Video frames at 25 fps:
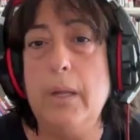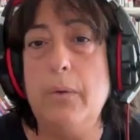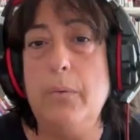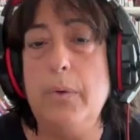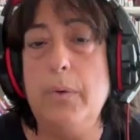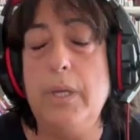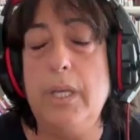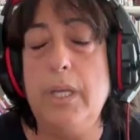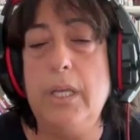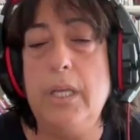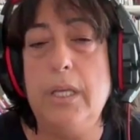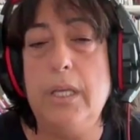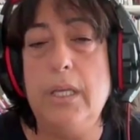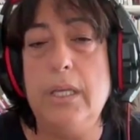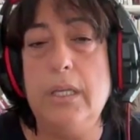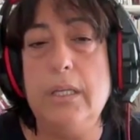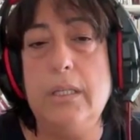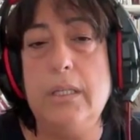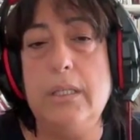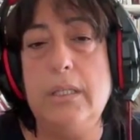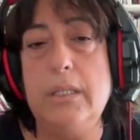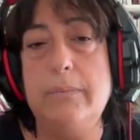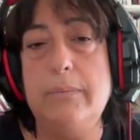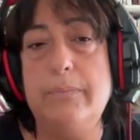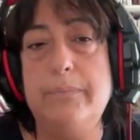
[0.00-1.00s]
We
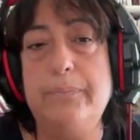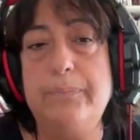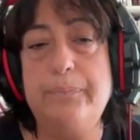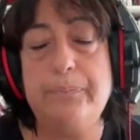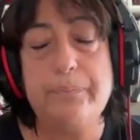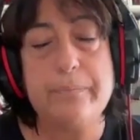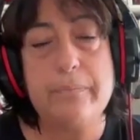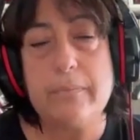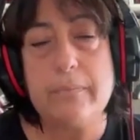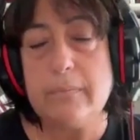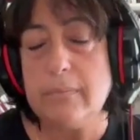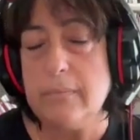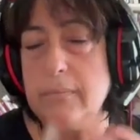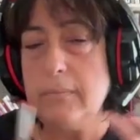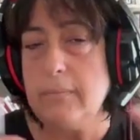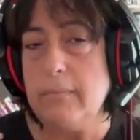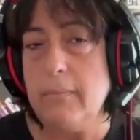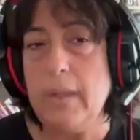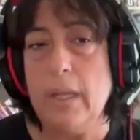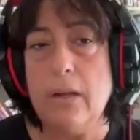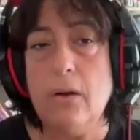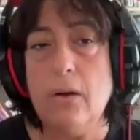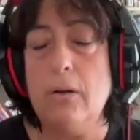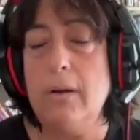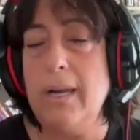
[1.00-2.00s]

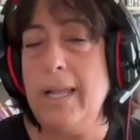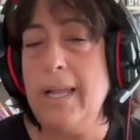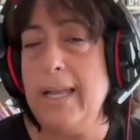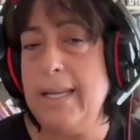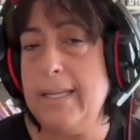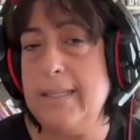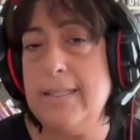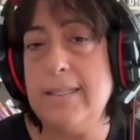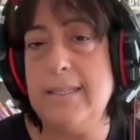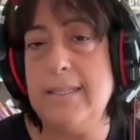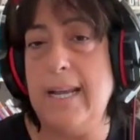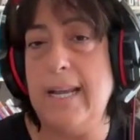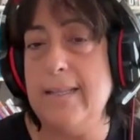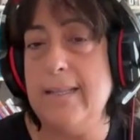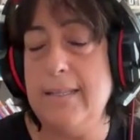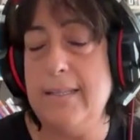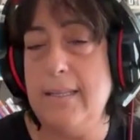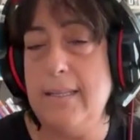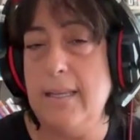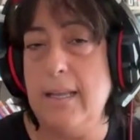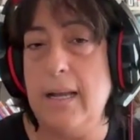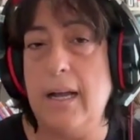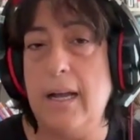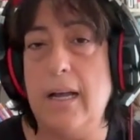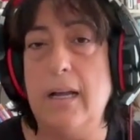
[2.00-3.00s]
collect the
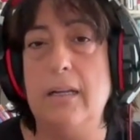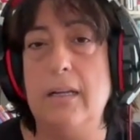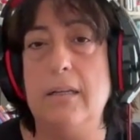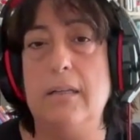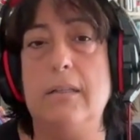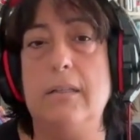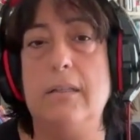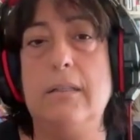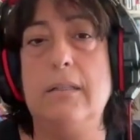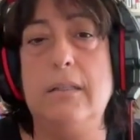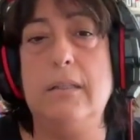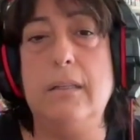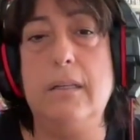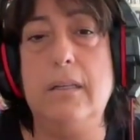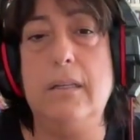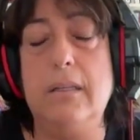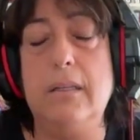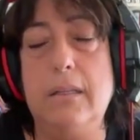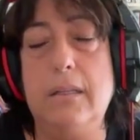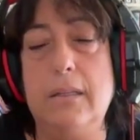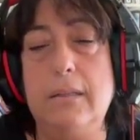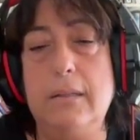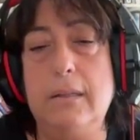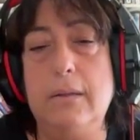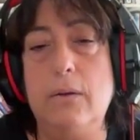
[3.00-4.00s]

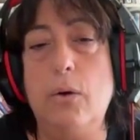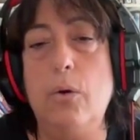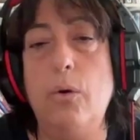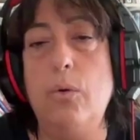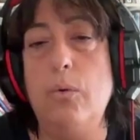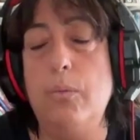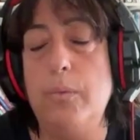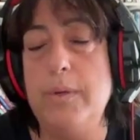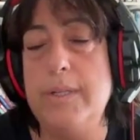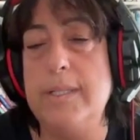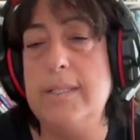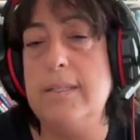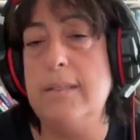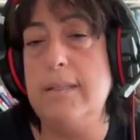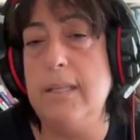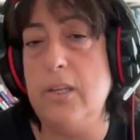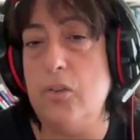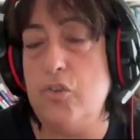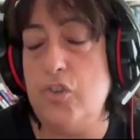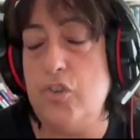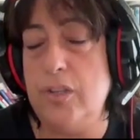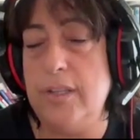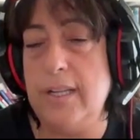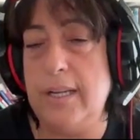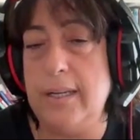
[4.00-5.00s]
idea always
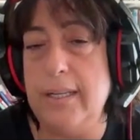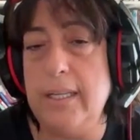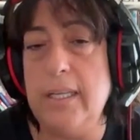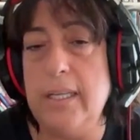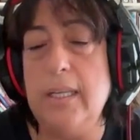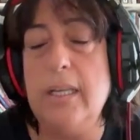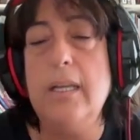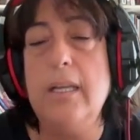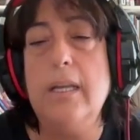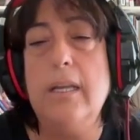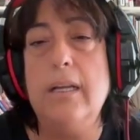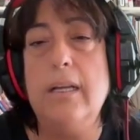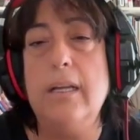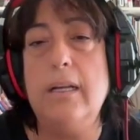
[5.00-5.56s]
digitally.